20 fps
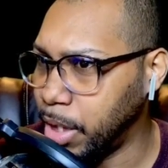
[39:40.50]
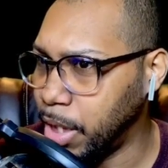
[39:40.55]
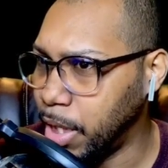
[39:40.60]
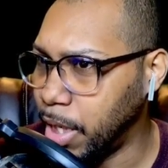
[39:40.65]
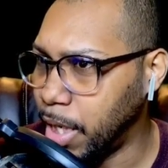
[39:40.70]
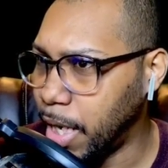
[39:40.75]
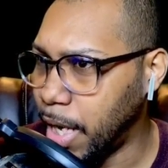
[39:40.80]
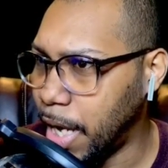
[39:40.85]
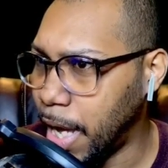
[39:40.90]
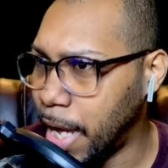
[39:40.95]

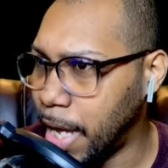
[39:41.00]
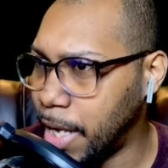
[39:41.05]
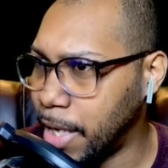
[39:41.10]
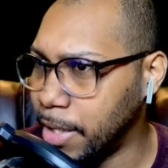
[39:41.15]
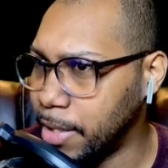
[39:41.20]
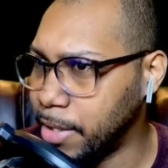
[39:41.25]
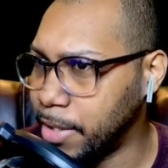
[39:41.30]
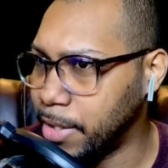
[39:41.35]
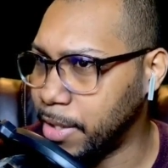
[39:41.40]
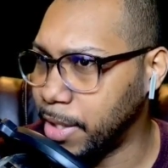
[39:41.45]

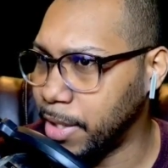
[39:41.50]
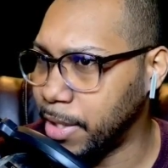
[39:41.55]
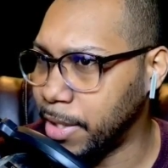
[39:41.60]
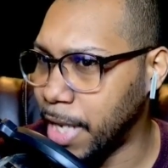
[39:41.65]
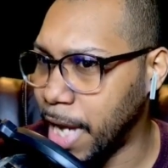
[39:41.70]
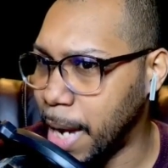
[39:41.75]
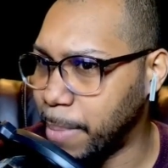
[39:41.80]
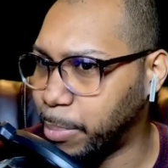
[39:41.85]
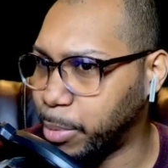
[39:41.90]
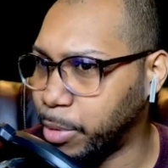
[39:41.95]
as the
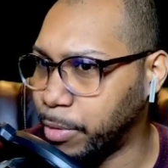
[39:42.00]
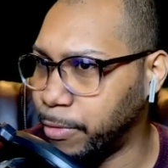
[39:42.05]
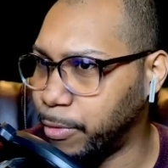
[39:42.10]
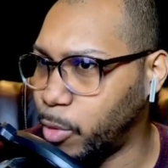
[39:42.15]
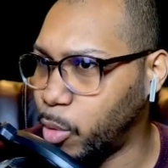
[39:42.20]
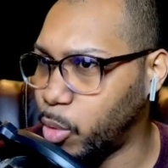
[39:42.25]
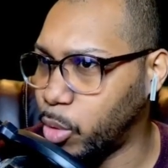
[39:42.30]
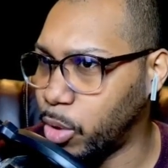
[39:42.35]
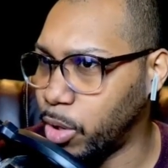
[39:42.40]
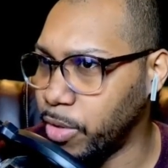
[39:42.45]
tapper
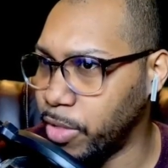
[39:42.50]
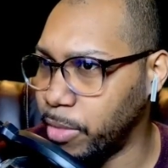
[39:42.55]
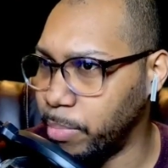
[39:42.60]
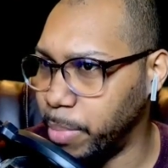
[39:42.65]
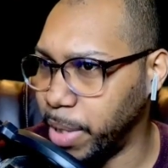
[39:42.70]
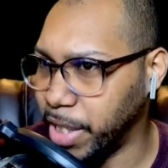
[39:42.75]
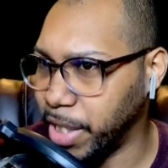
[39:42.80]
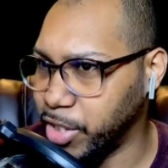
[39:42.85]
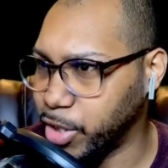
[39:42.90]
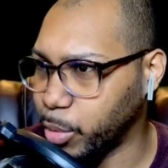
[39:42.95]
for the
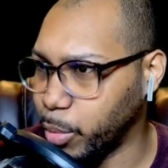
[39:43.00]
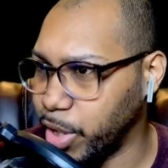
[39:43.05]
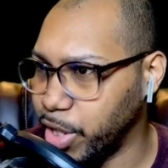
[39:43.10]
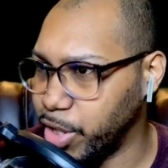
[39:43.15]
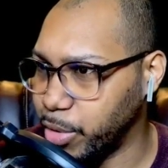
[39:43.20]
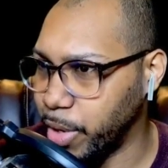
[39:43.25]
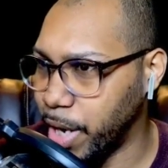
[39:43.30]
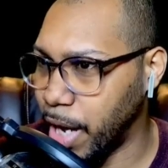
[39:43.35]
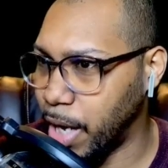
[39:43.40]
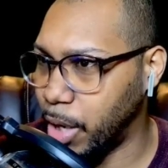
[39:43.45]
biggest creature
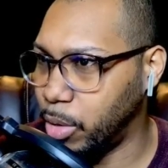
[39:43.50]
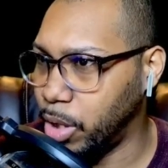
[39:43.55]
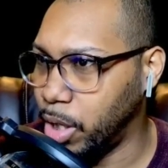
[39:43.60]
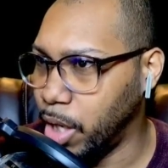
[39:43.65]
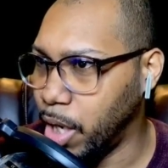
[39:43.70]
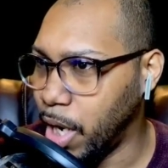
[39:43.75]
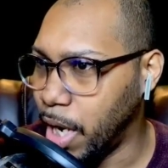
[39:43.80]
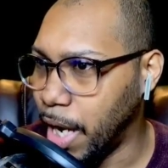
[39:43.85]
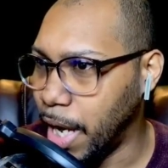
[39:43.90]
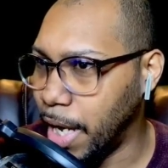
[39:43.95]
now,
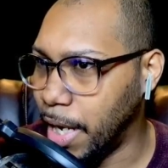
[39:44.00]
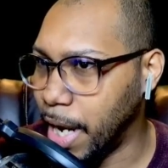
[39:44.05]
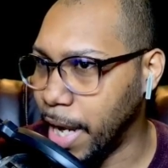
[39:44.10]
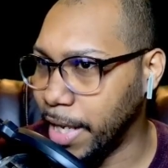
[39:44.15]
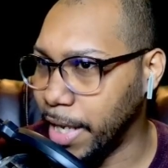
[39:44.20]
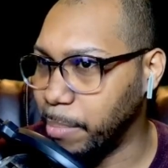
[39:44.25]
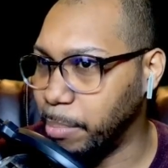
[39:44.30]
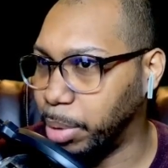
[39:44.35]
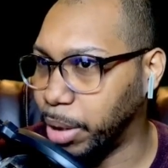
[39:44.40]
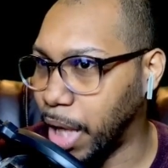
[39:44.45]
and I
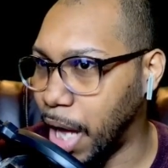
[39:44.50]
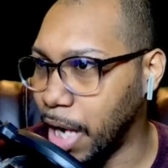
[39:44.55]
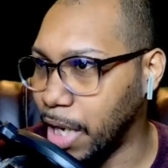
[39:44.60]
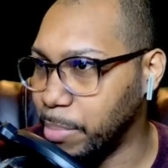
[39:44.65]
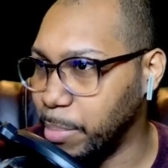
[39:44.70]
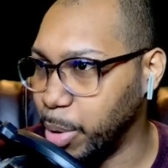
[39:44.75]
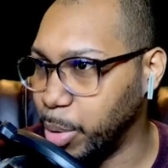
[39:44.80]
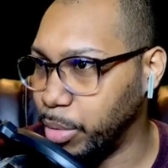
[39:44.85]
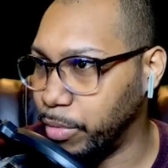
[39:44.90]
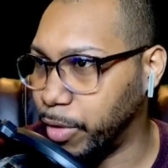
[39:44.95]
can block
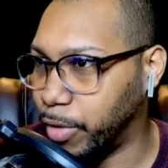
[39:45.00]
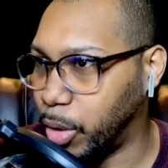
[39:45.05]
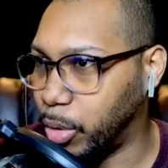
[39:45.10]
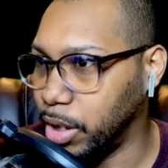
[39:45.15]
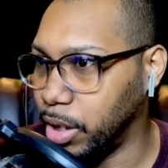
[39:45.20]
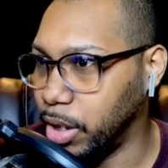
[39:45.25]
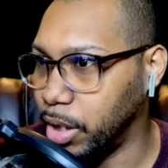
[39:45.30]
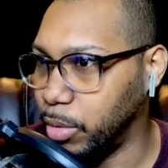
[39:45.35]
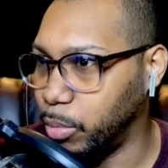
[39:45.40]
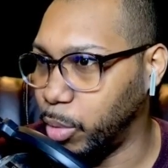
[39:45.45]
Mutavault
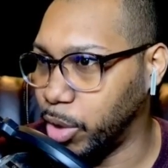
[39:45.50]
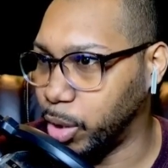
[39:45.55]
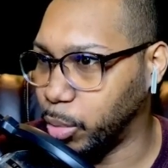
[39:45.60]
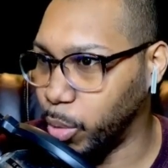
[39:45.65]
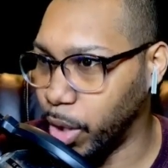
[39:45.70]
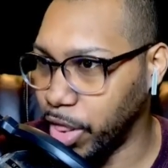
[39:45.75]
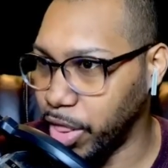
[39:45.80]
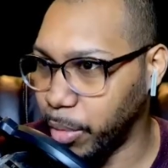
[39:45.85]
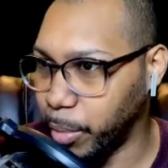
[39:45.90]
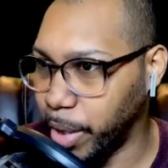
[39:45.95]
with
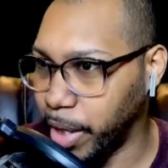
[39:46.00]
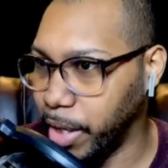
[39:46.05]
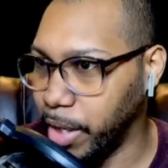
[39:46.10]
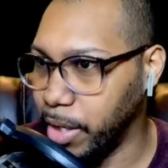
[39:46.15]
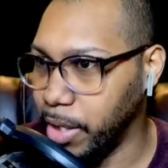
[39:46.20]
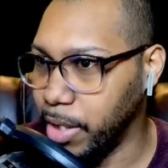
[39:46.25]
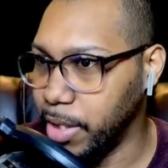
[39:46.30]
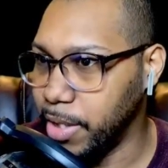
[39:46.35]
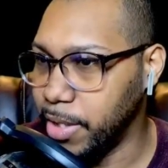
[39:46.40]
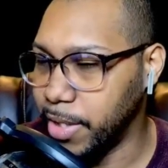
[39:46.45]
1/3.
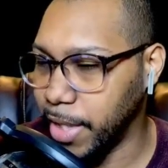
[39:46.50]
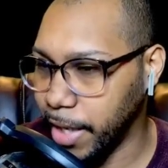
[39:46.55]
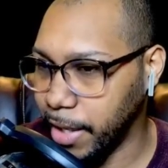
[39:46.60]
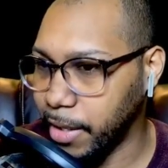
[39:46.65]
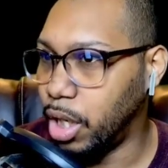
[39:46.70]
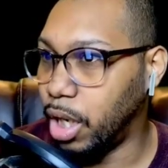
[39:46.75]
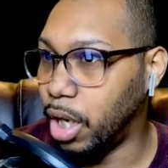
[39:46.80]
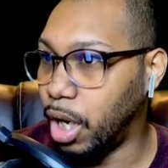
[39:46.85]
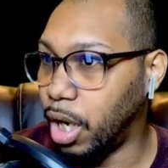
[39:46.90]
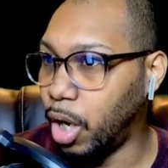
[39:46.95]
Sick.
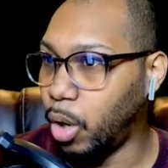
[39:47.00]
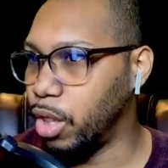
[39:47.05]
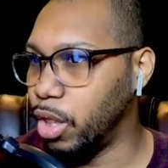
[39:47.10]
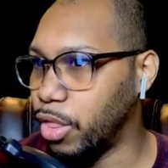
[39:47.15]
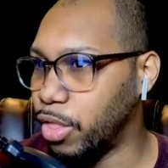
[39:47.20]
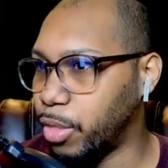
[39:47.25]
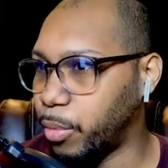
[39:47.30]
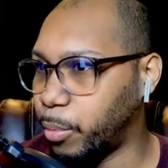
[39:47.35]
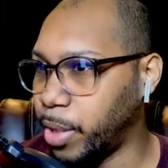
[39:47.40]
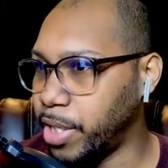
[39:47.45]
Oh,
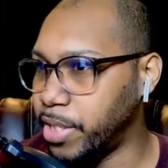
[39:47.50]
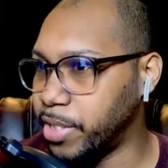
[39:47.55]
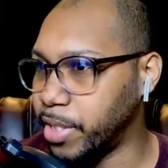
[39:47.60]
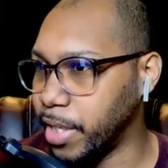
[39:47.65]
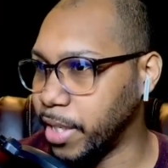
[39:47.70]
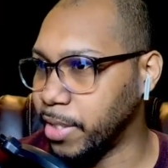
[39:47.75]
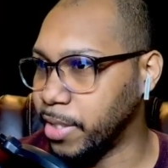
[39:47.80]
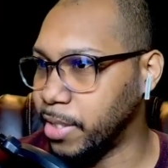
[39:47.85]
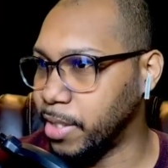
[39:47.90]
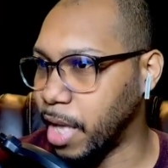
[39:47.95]
3, 6,
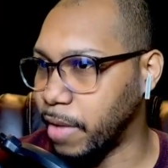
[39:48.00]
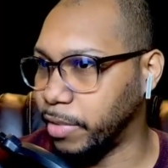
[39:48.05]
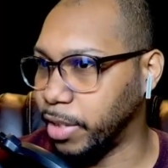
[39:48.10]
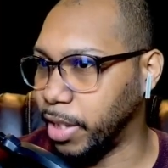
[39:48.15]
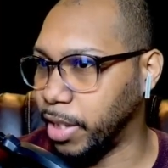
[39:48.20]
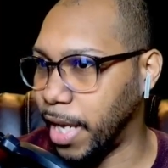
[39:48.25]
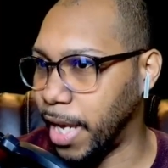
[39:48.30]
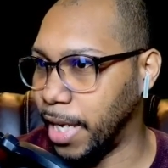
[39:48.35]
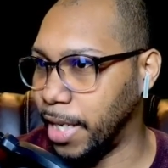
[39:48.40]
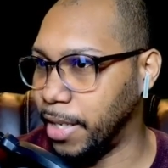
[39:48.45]
7,
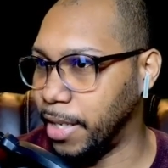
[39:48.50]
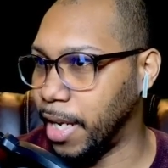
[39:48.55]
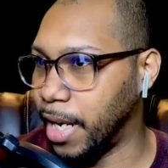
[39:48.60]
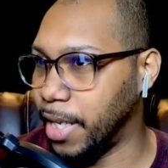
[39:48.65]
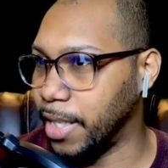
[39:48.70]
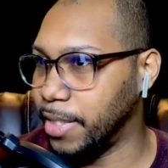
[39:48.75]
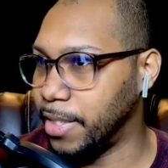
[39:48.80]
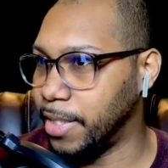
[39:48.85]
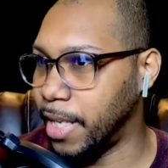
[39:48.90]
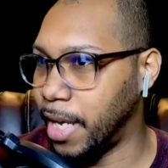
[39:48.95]
8, 9,
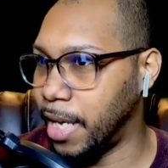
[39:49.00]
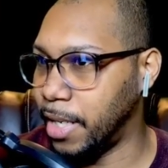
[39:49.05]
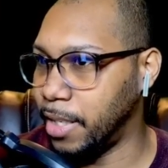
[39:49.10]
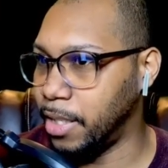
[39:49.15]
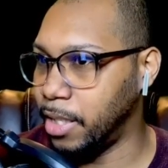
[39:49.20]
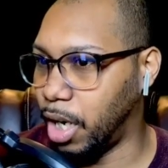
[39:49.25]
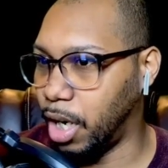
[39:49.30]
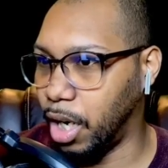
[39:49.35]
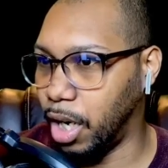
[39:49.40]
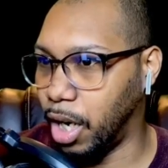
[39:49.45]
10.
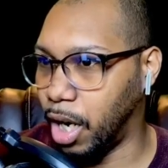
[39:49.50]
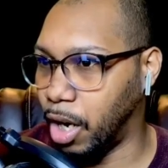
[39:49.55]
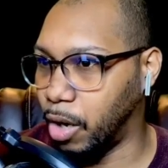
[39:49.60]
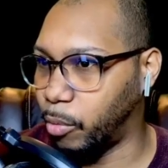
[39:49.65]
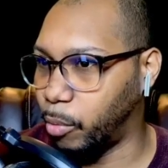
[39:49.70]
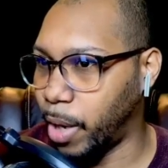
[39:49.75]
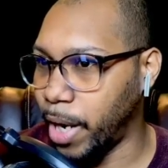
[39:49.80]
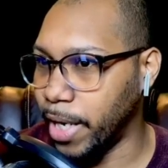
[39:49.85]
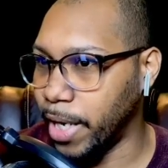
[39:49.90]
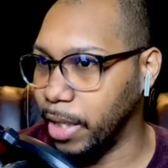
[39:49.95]
All
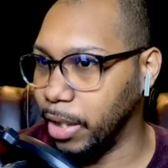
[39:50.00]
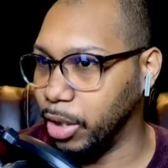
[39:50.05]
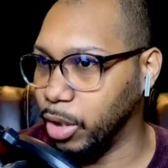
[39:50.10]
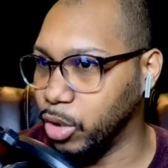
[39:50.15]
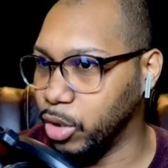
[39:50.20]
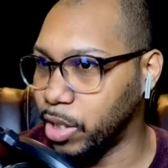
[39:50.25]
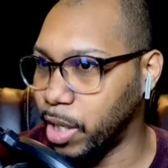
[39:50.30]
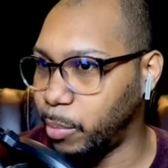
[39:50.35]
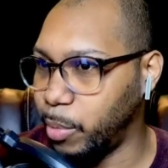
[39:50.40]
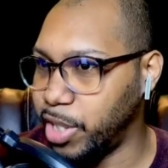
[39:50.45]
right, looks
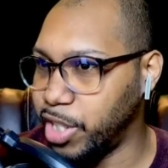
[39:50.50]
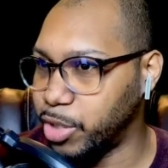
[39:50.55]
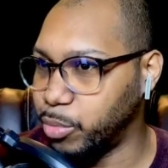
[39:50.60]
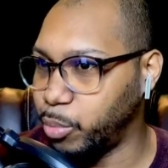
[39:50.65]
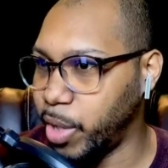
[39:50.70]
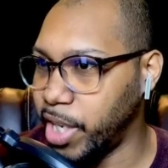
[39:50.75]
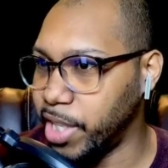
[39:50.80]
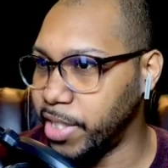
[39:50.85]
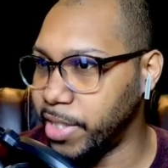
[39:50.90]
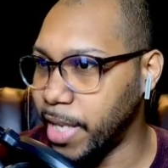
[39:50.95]
like we just win
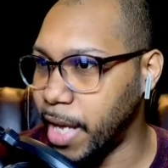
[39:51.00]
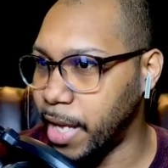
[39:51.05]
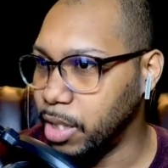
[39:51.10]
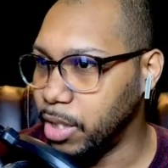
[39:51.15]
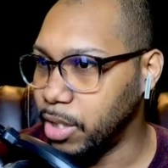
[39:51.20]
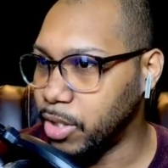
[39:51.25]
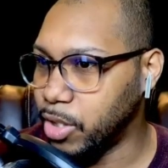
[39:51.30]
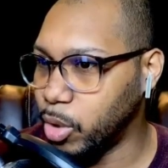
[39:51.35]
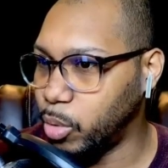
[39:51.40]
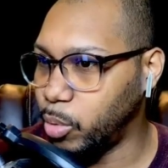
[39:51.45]
instead.
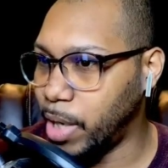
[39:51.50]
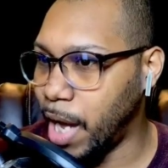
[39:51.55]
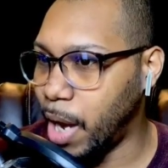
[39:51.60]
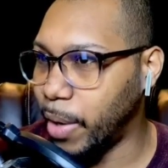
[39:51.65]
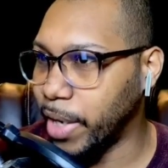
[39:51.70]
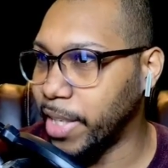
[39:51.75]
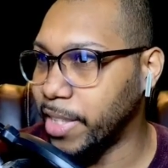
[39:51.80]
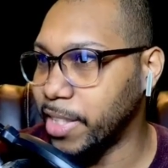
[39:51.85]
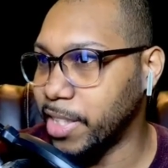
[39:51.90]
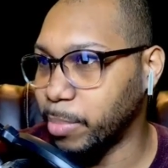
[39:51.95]
So now I
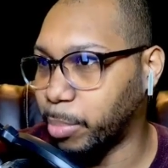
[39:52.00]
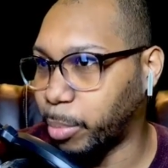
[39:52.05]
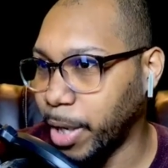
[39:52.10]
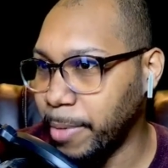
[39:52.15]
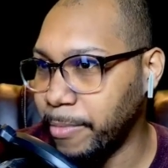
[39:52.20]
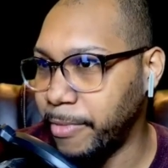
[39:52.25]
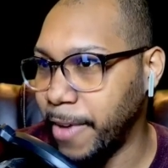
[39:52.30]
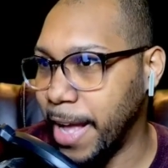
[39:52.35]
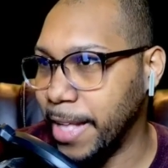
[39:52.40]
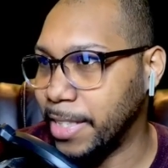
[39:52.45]
get the Supreme
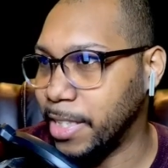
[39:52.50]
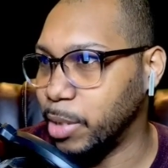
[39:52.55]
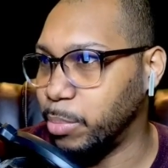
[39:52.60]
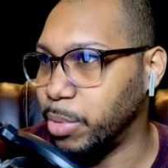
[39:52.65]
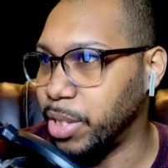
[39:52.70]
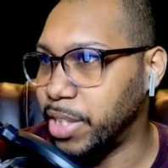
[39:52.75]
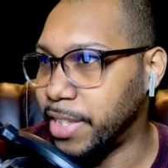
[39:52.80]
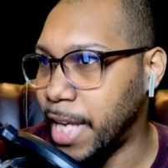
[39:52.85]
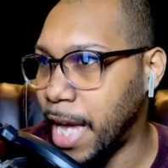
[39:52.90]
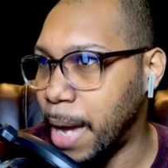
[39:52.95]
Phantom,
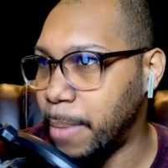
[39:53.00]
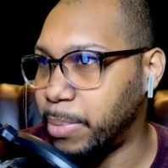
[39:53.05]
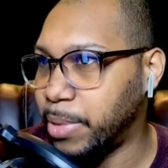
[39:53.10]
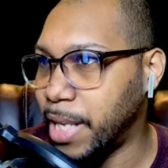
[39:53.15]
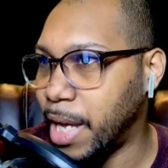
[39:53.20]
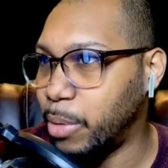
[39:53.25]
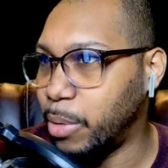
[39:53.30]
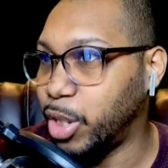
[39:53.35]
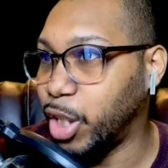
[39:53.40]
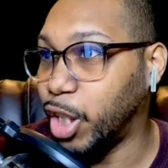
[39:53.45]
tap
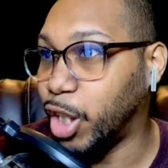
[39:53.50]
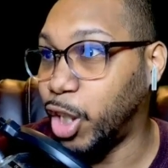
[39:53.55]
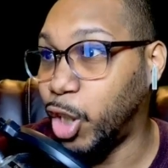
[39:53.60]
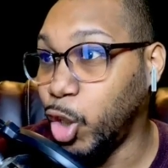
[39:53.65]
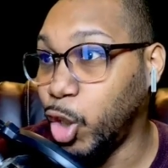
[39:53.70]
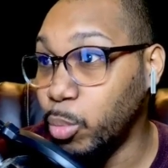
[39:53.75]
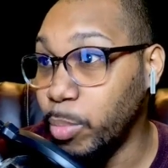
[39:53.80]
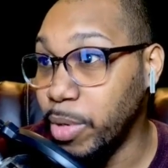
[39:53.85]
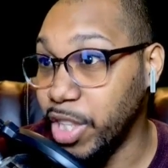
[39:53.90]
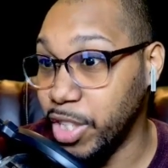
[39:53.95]
down the
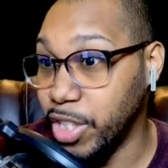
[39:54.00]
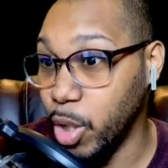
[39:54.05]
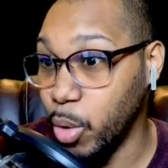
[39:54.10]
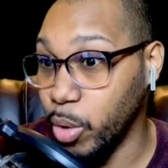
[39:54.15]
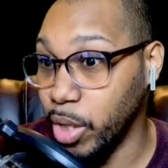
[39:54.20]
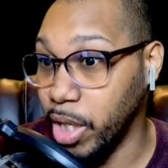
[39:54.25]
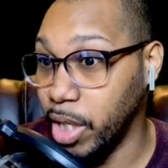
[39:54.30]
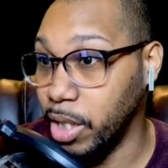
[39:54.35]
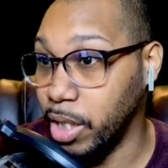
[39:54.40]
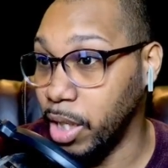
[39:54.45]
human
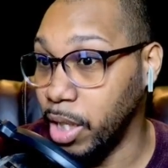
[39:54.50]
token,